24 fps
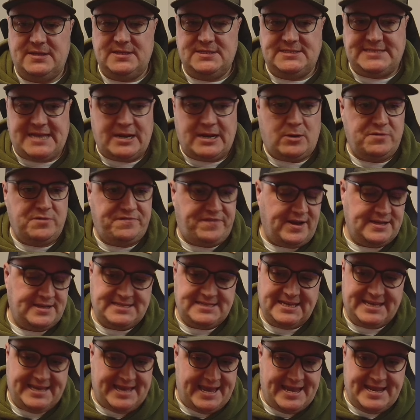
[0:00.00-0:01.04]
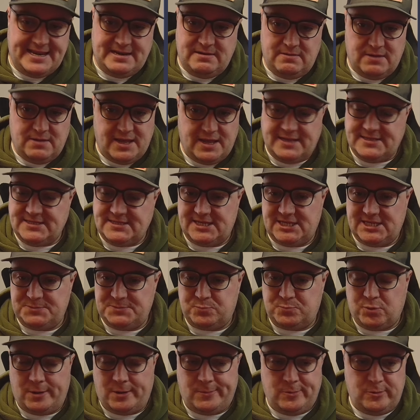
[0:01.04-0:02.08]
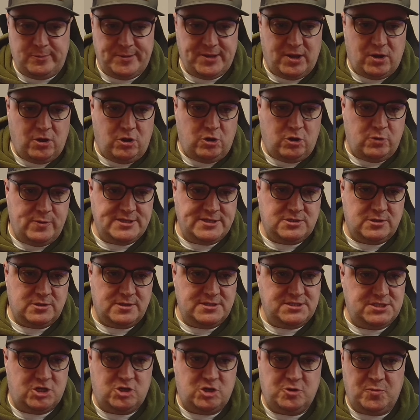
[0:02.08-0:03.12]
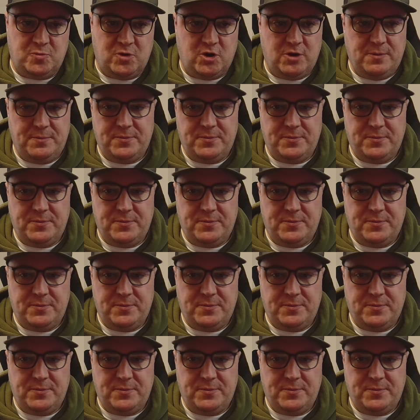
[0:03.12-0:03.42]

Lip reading: Sacrifice again is probably always going to come